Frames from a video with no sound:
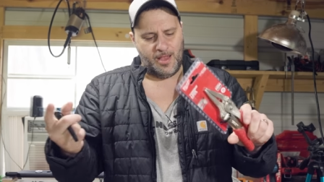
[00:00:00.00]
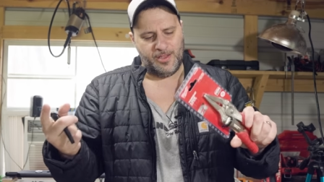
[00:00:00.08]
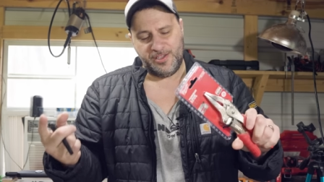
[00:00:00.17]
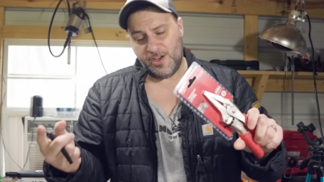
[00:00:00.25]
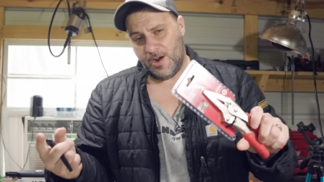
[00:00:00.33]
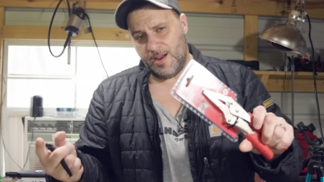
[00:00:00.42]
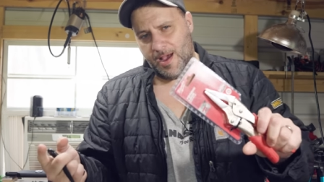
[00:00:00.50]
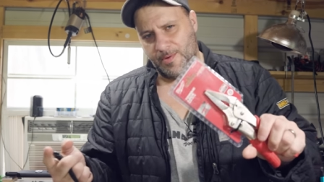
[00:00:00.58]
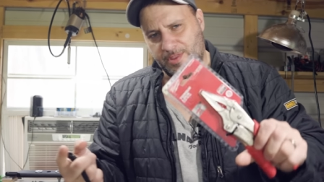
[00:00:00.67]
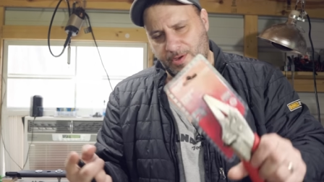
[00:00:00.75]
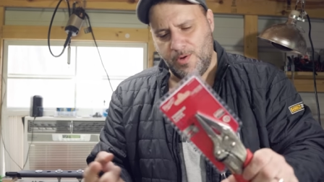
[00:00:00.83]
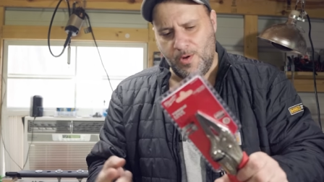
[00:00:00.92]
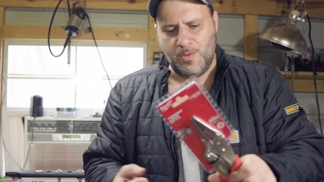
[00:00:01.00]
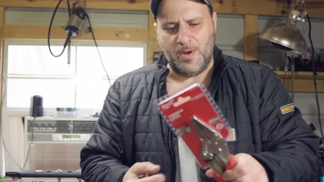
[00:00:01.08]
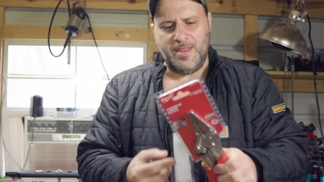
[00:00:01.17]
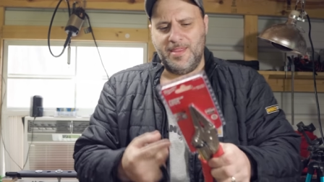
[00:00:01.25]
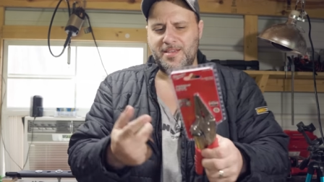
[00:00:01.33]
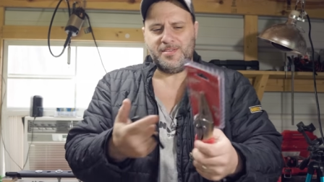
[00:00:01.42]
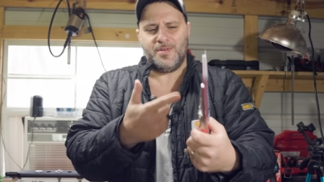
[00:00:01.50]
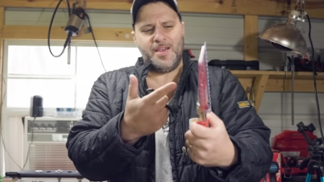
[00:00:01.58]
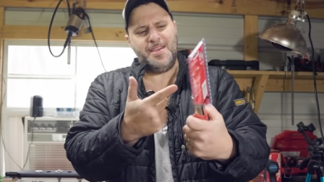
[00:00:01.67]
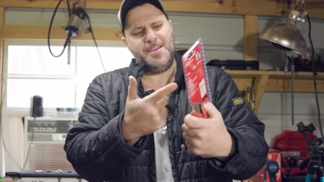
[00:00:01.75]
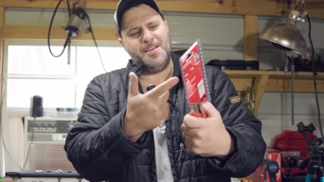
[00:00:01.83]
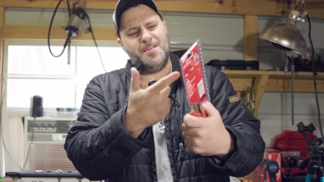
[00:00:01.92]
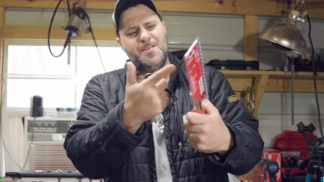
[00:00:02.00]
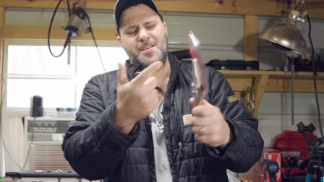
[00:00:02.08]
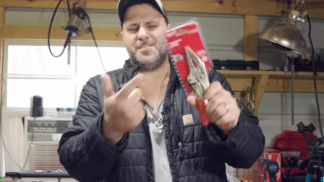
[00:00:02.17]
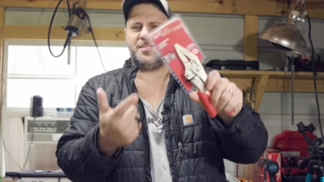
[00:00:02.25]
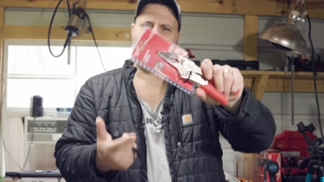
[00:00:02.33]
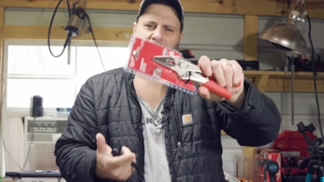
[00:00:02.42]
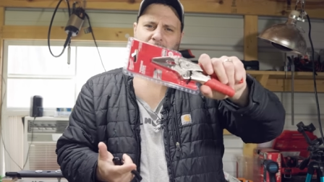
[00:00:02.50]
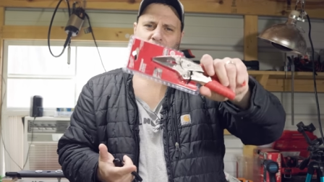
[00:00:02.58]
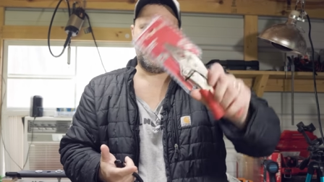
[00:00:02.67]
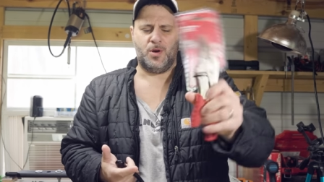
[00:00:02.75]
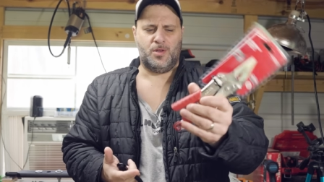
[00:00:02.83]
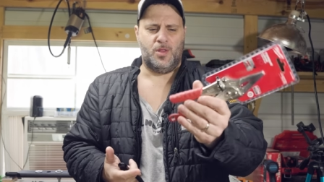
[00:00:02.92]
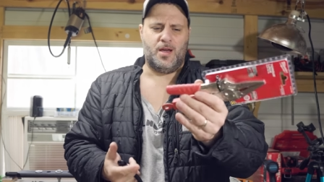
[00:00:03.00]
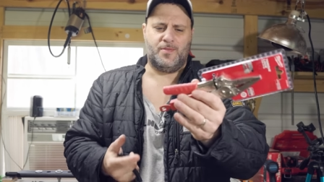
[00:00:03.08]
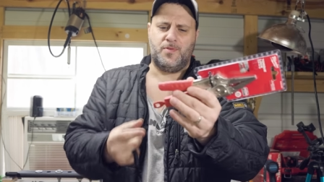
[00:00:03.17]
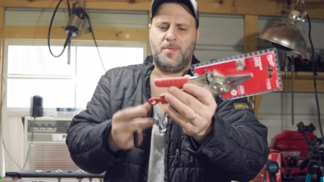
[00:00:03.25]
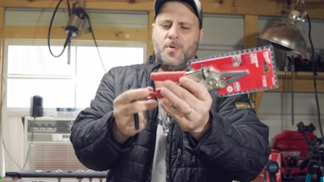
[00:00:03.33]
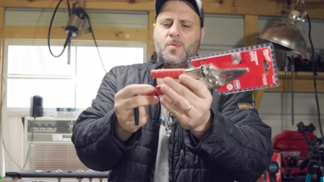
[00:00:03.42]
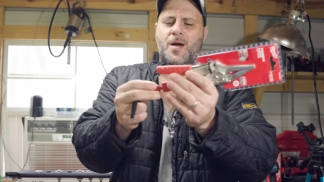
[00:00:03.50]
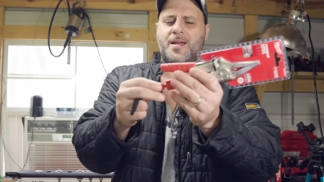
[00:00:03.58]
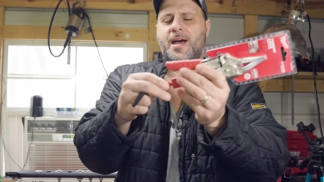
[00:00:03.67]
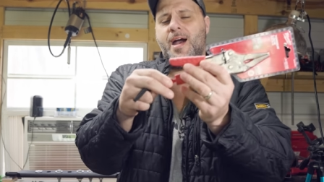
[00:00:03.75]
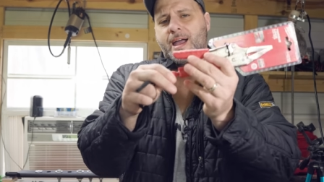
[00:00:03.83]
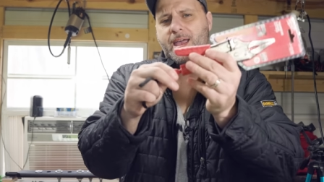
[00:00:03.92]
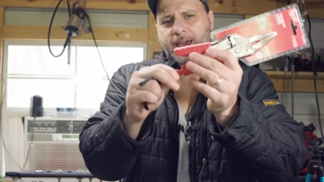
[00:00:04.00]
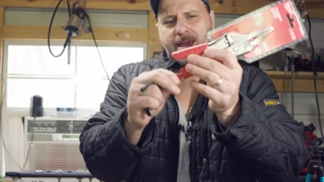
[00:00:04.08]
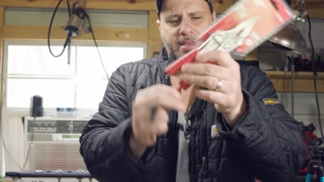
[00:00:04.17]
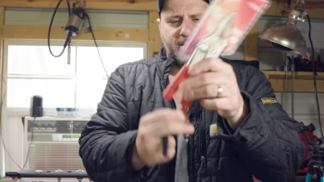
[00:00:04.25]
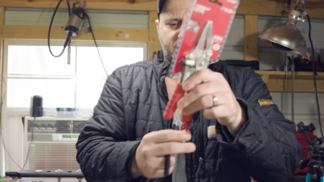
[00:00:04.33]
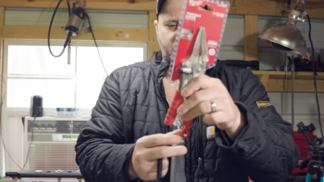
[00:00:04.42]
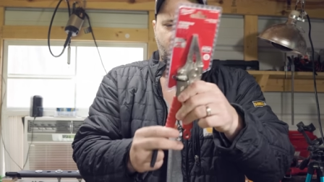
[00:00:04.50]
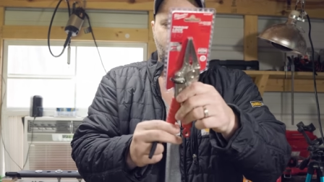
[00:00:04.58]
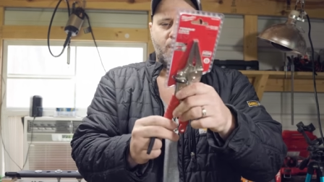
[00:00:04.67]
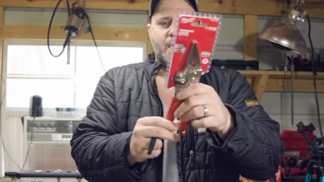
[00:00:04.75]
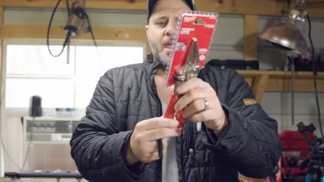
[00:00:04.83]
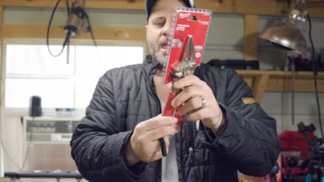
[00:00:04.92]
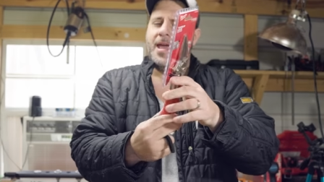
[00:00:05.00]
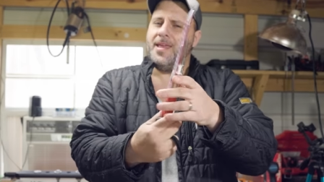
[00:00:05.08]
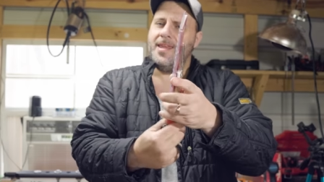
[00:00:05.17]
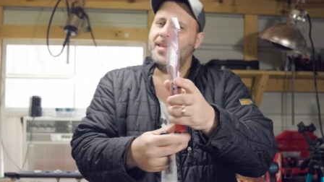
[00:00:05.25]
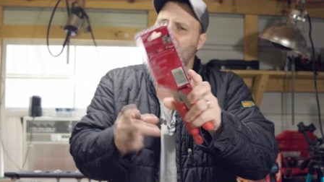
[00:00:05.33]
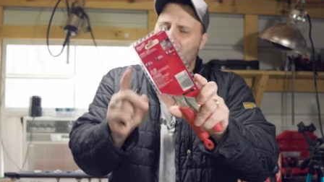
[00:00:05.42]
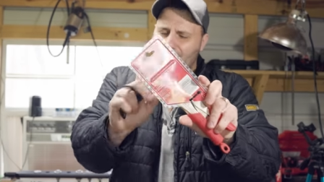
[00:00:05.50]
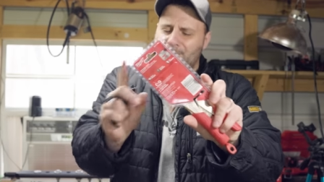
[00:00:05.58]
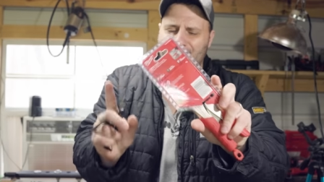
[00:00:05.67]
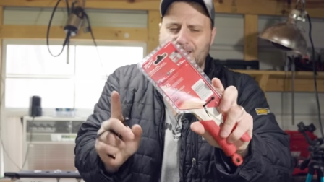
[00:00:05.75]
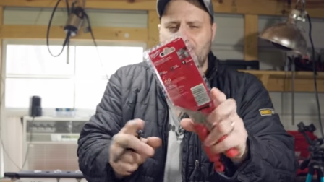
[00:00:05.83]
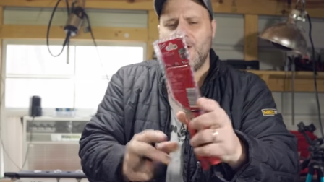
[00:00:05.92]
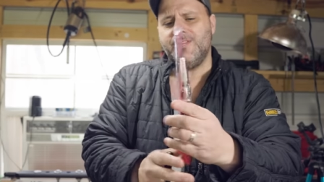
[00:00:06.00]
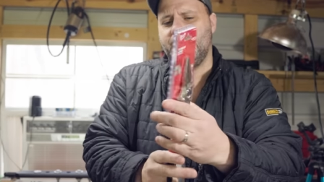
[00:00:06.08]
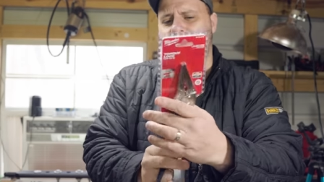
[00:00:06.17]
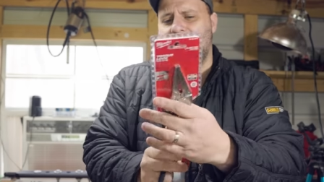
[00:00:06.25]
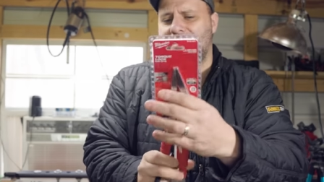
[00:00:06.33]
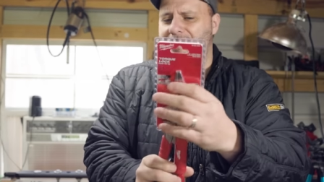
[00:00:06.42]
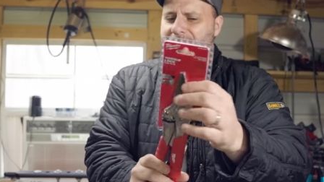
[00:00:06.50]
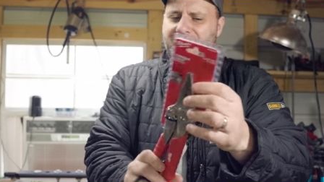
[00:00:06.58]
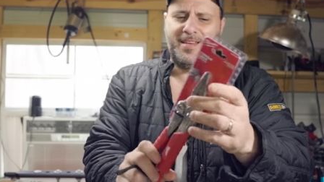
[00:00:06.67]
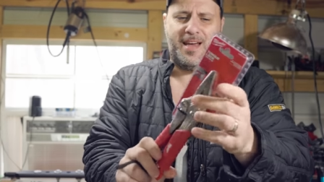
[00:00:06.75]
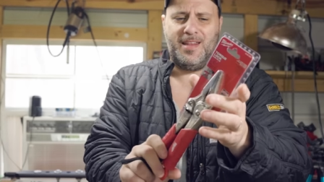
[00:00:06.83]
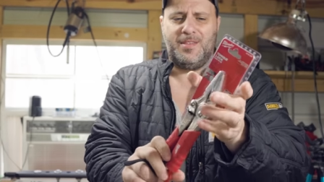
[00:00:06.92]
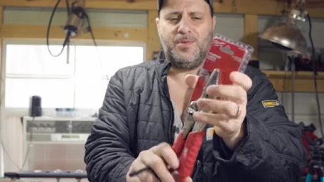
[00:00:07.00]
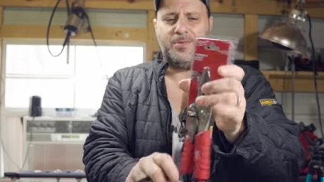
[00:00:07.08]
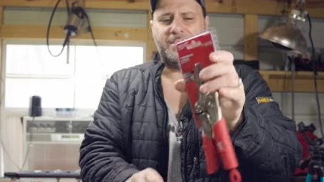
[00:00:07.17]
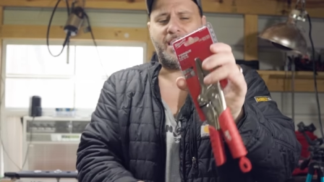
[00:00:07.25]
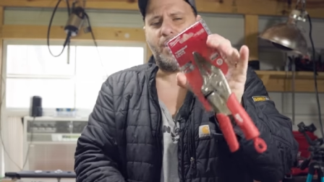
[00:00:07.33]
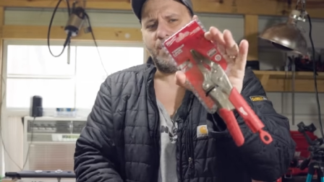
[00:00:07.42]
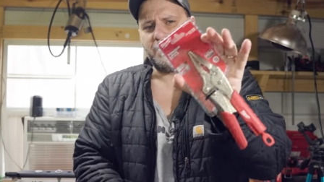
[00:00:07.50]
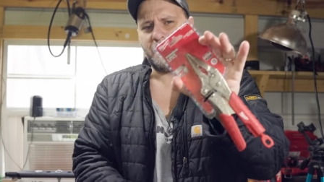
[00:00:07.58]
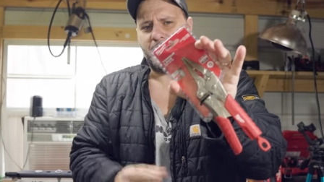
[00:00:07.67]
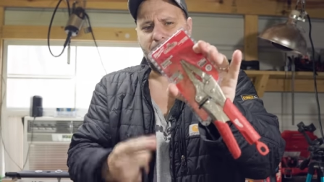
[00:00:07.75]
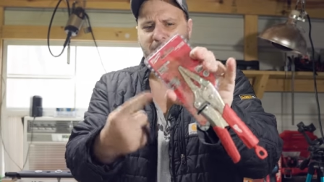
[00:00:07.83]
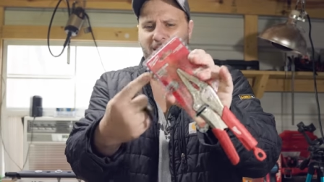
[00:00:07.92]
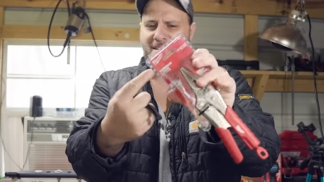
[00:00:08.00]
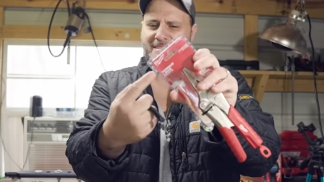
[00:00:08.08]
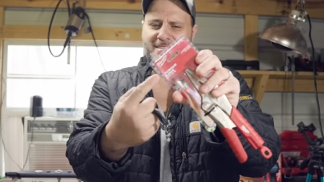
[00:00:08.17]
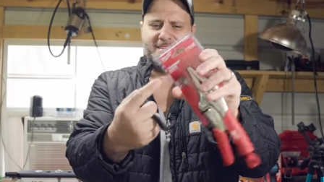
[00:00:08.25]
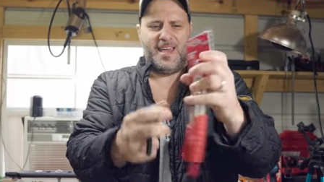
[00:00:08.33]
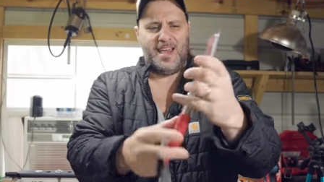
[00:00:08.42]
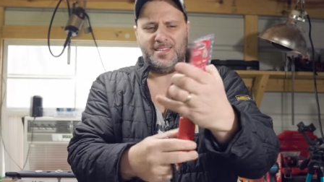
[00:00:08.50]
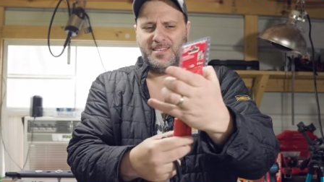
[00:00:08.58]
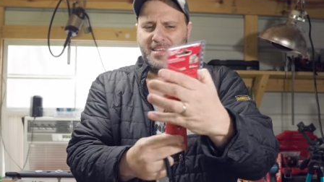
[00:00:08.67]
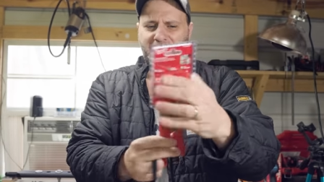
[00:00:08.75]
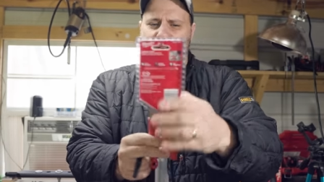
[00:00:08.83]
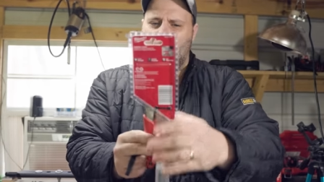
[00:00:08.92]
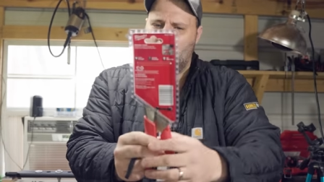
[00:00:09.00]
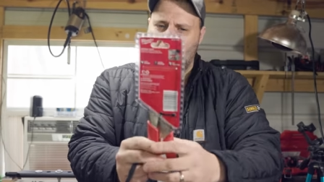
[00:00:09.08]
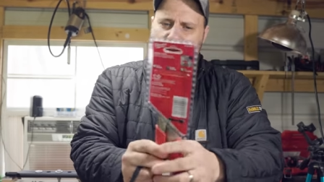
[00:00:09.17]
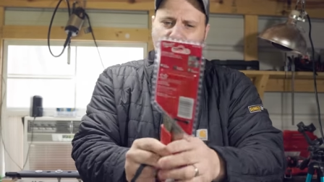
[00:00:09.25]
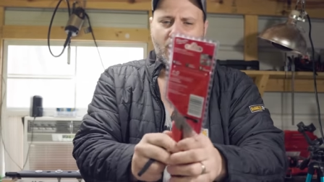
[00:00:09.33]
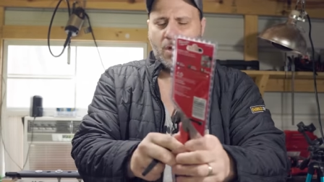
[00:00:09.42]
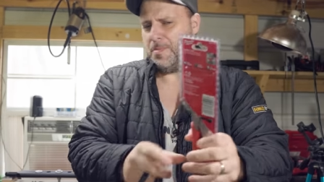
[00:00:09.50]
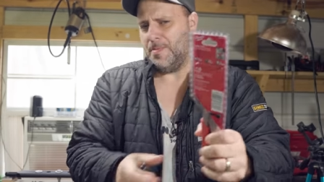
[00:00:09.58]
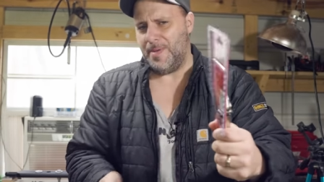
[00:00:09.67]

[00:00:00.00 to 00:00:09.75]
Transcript: right, let's start it out with the cool one. This right here is a torque lock from a IA tool. And what I notice about these kind of tools, they always come in these nasty, hard to open